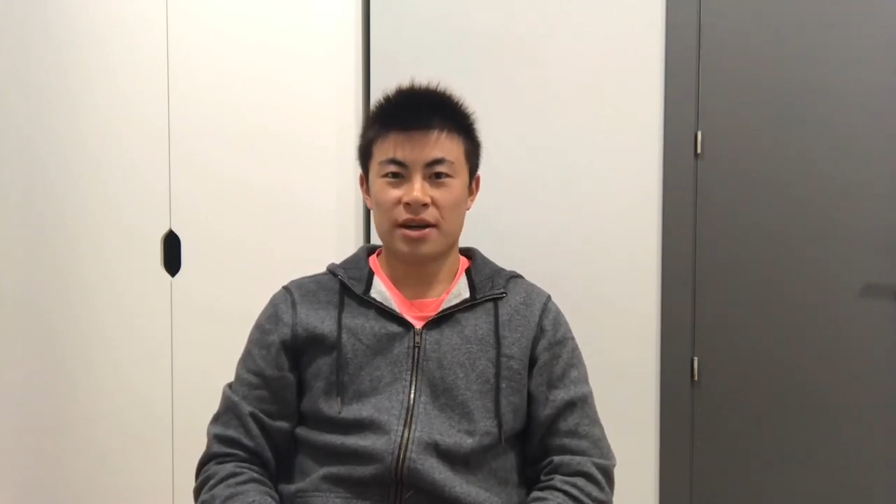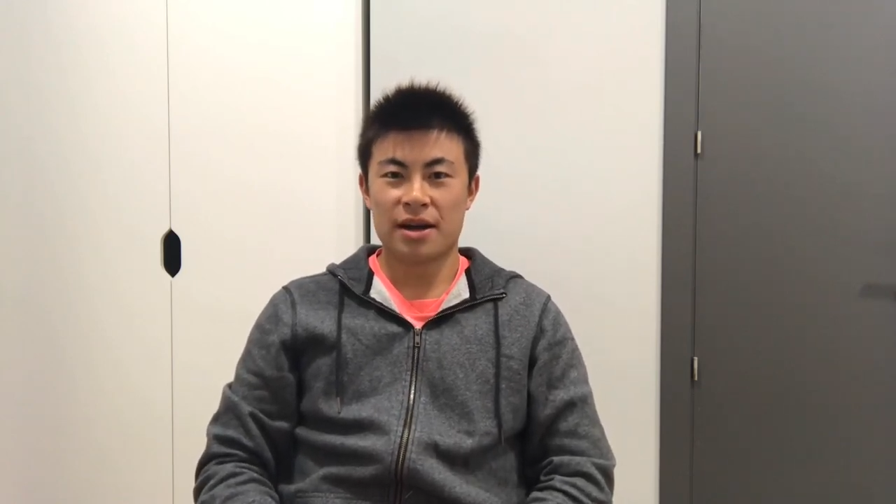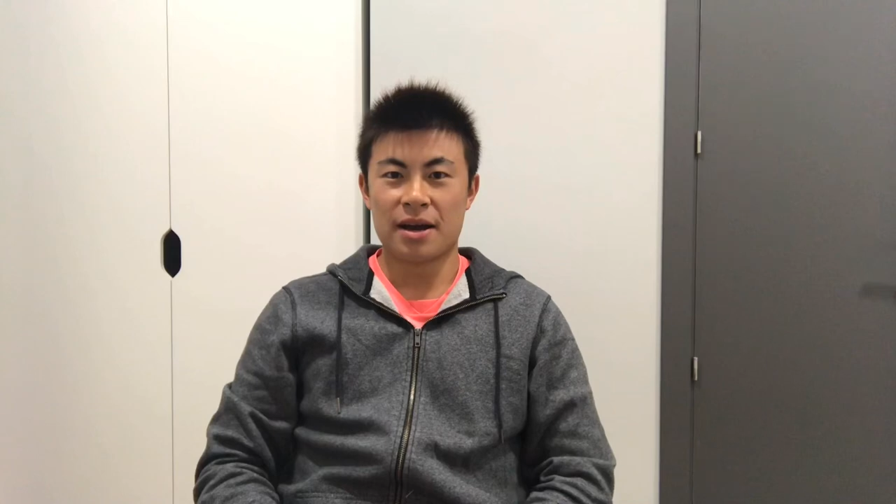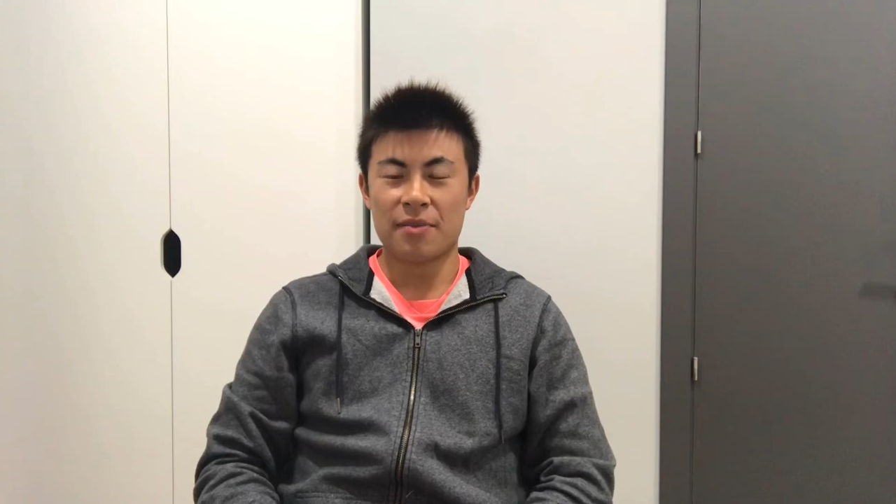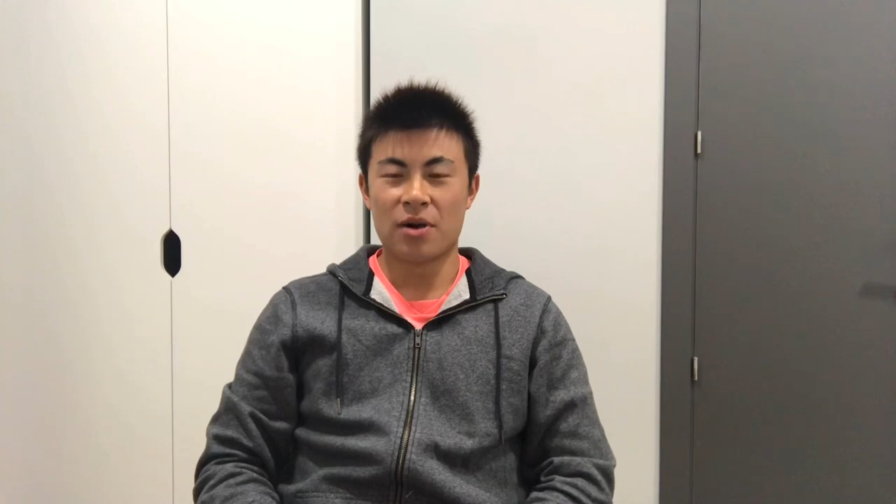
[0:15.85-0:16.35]

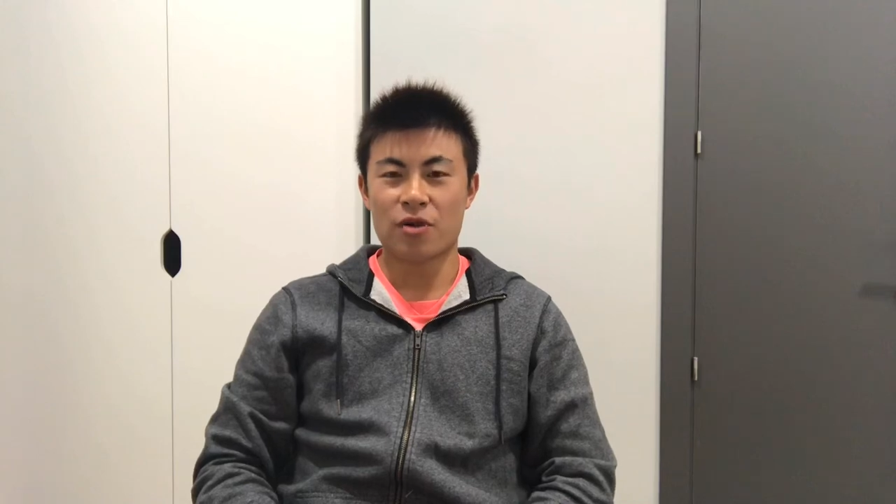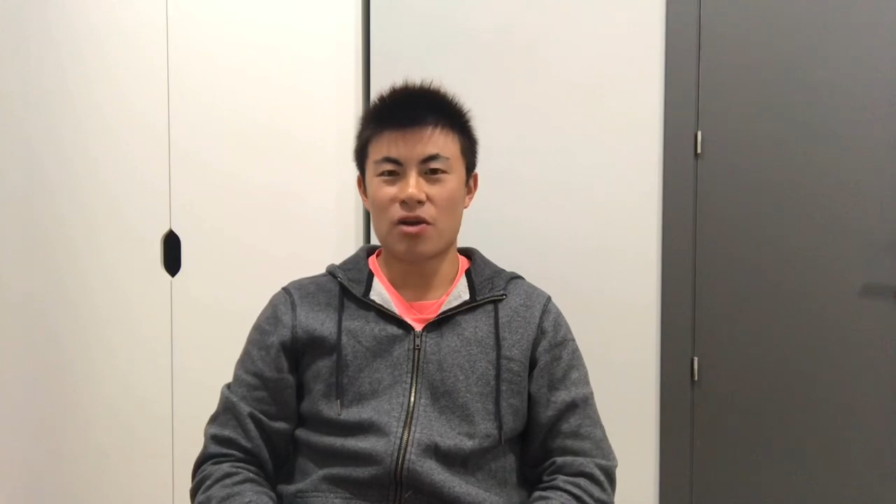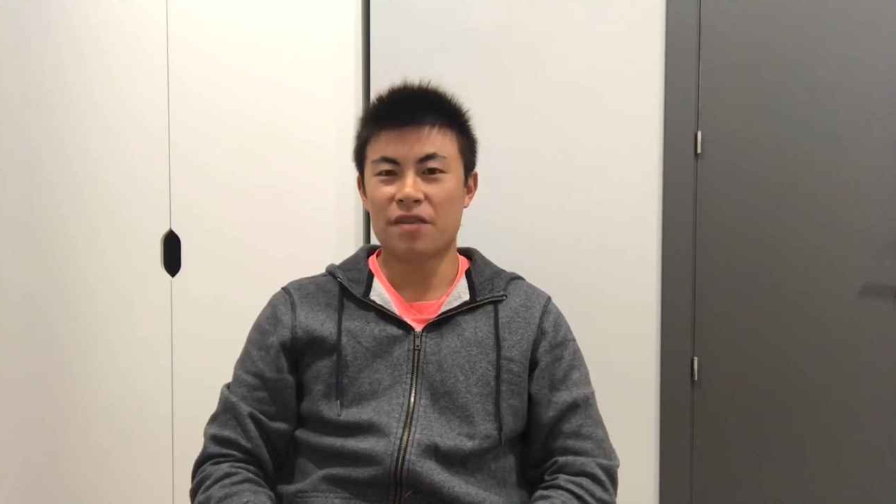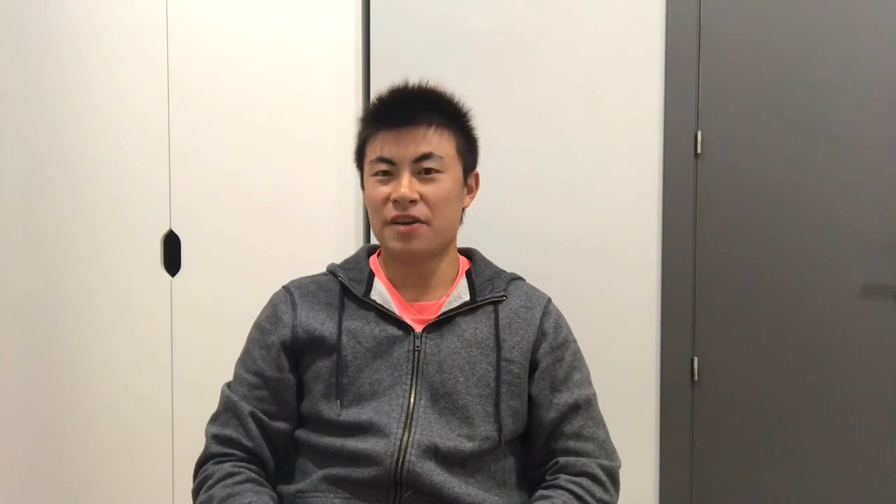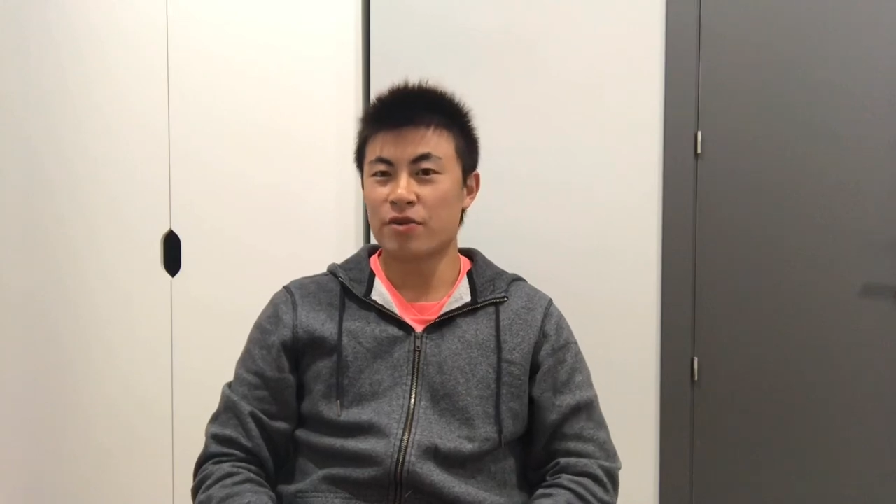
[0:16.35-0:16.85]
I
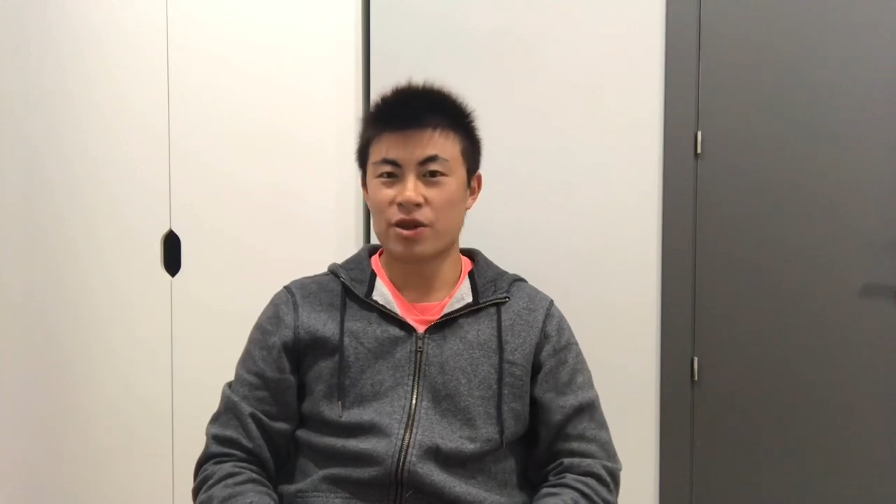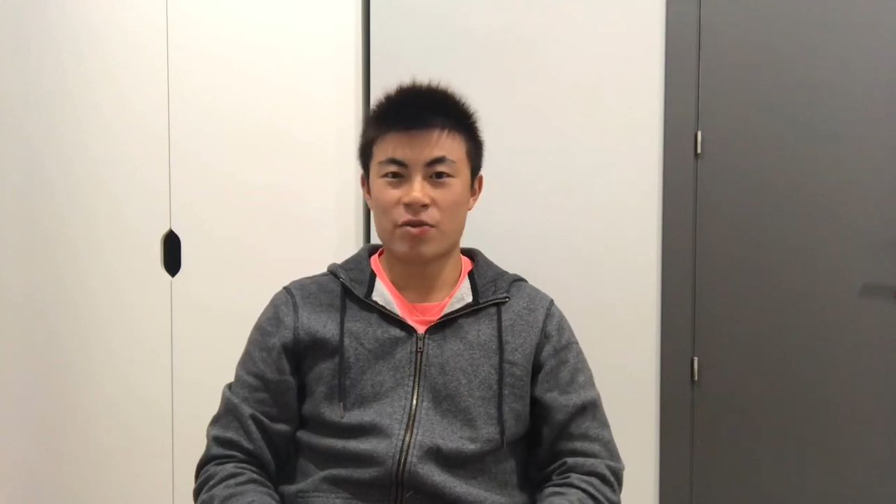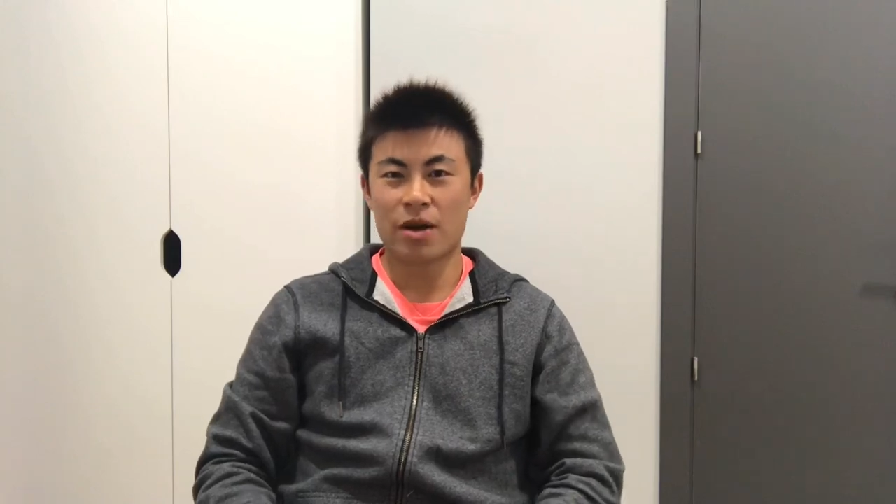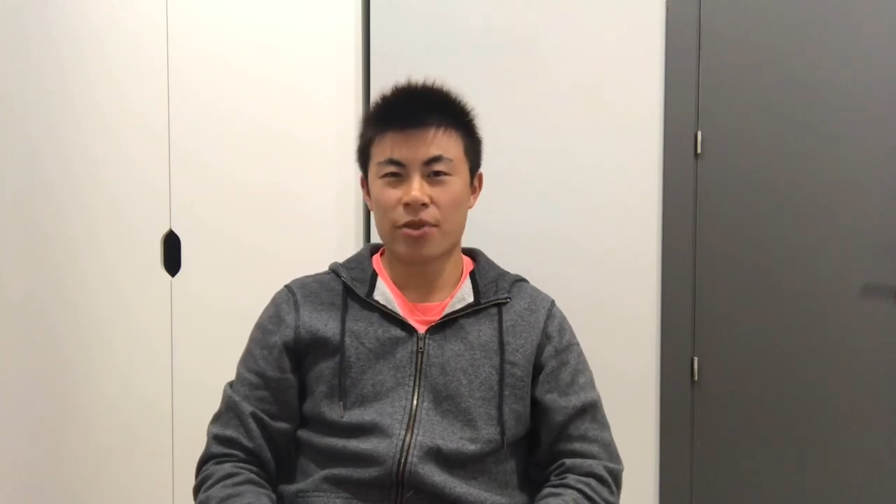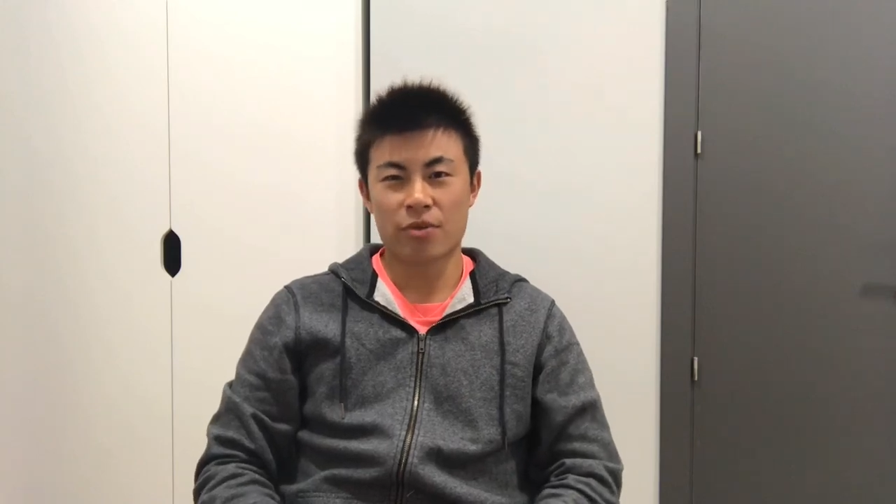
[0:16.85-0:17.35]
arrived here at
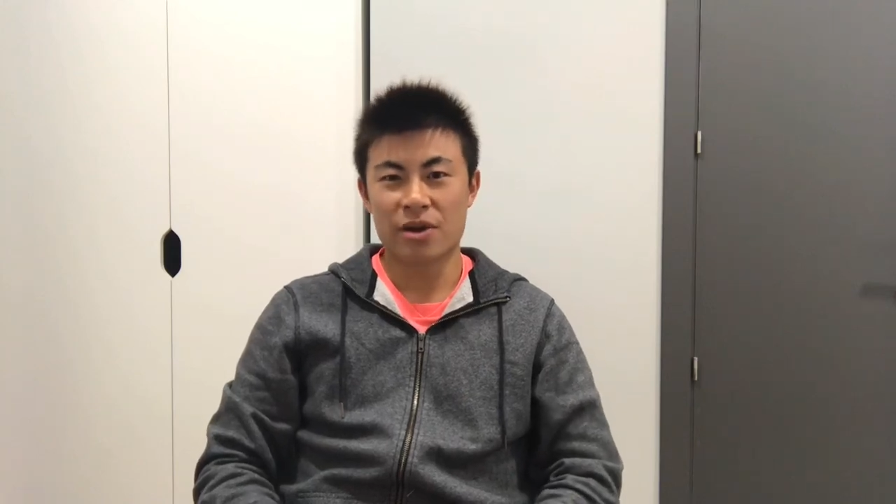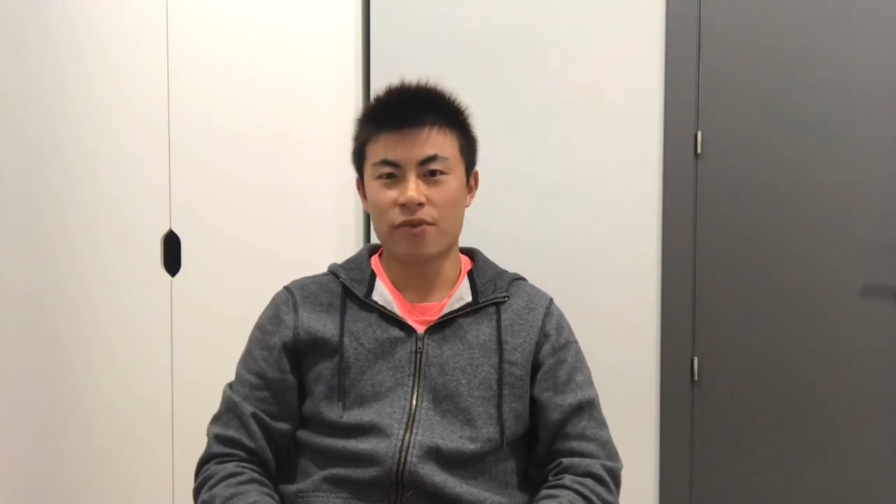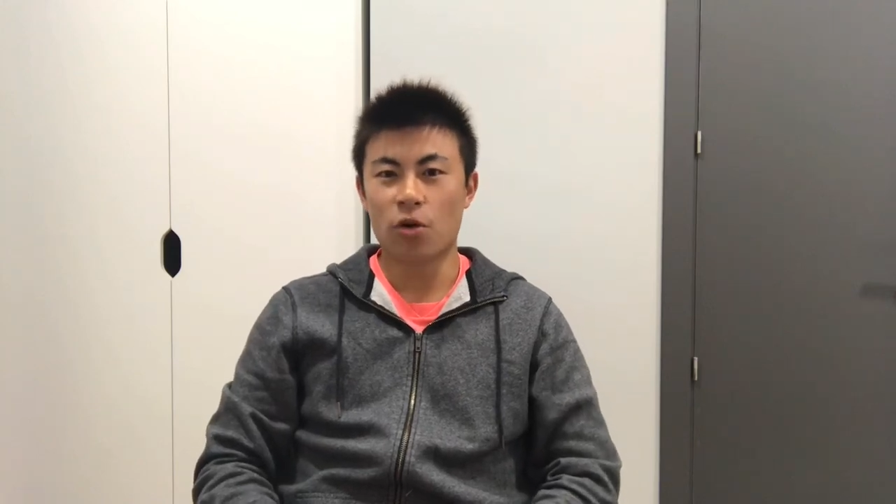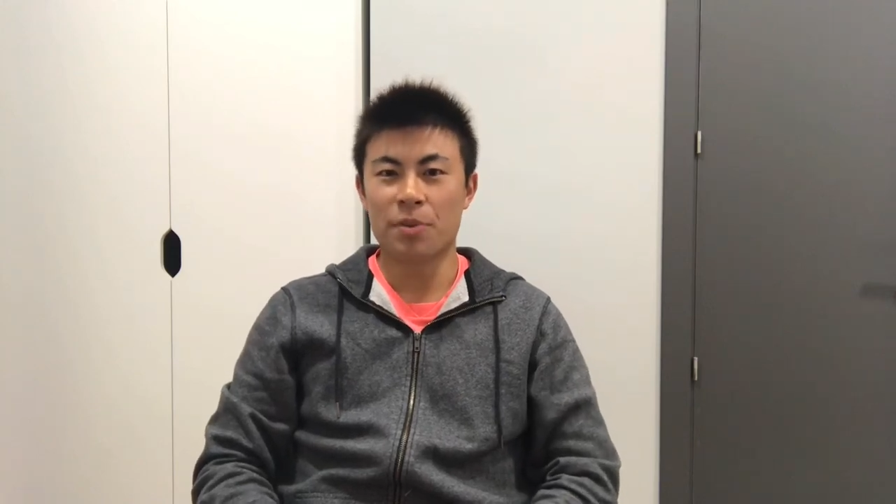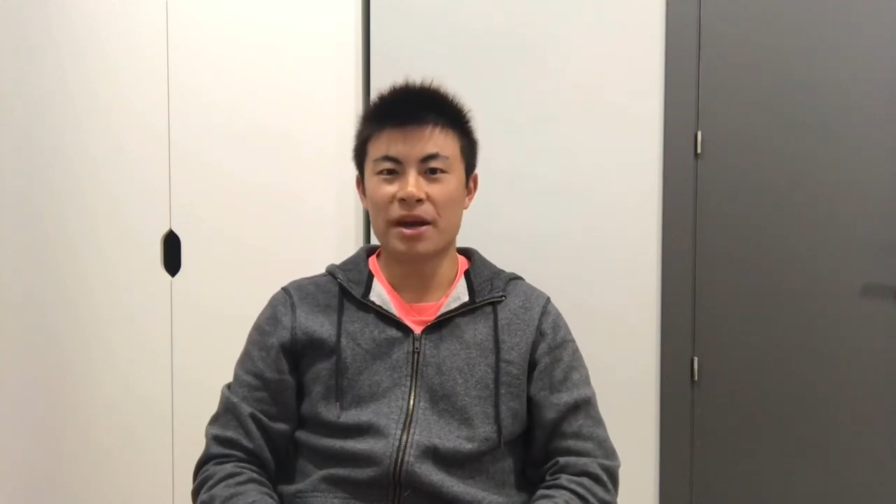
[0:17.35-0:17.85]
around
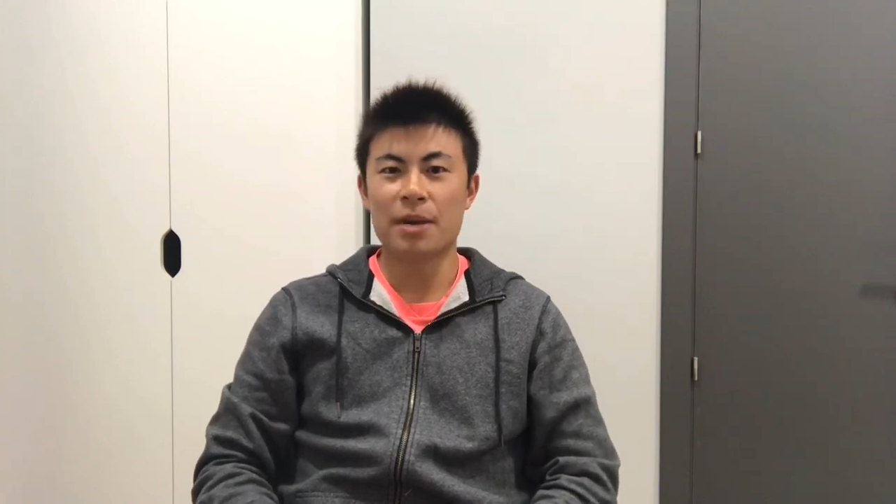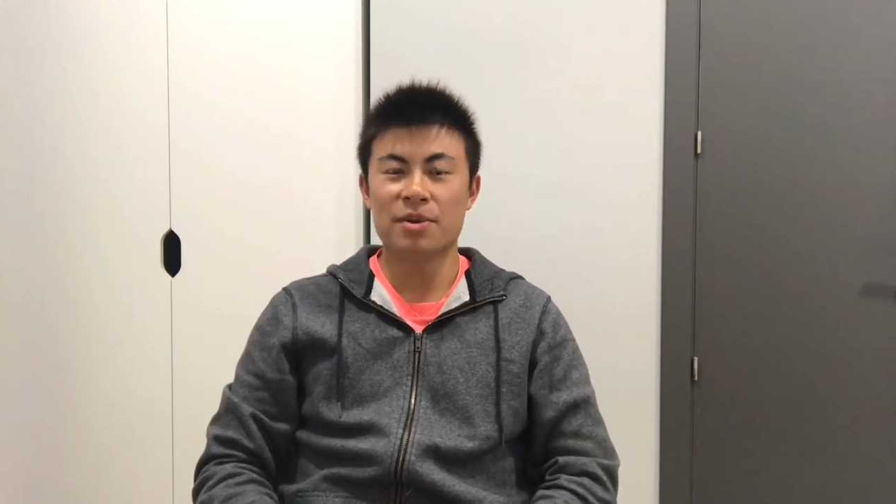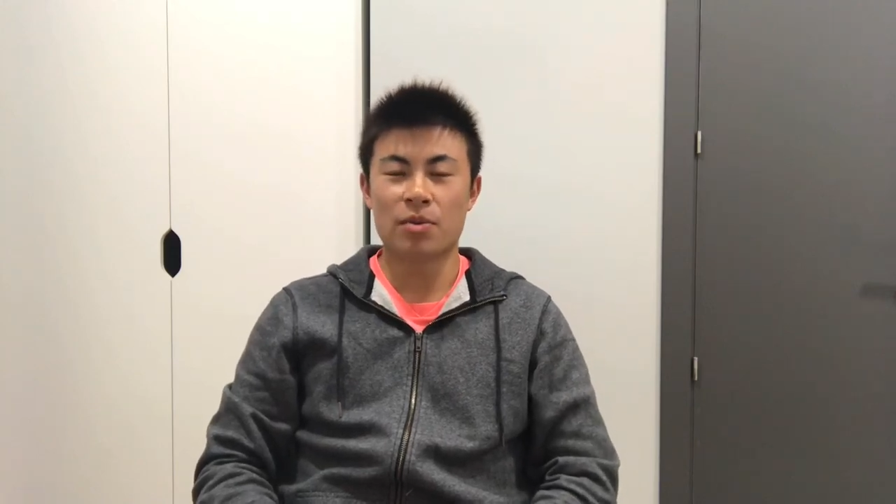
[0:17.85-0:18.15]
3-4 p.m.